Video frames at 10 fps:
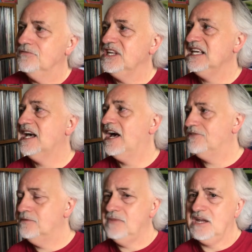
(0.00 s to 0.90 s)
the
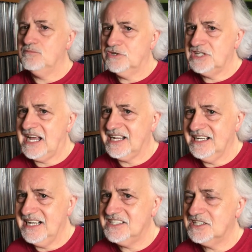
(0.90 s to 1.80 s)
other main
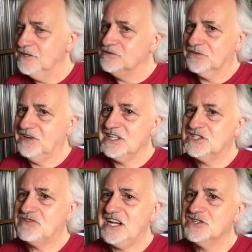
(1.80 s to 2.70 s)
protagonist, who's a very
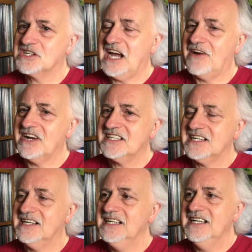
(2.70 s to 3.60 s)
strange
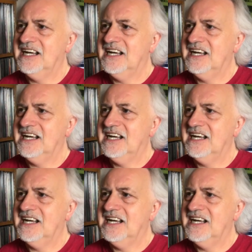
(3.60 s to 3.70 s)
character,